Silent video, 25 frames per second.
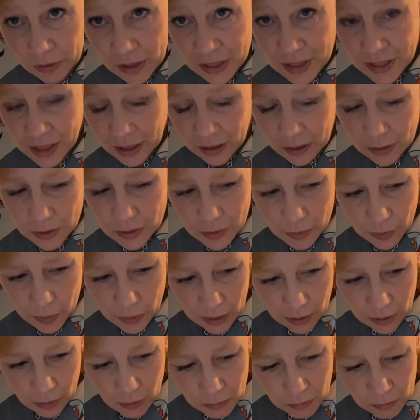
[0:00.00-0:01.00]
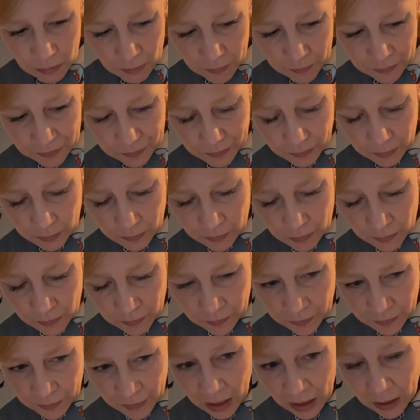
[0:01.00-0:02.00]
day as well,
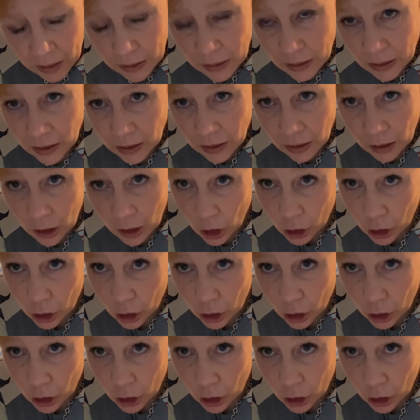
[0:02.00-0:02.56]
I eat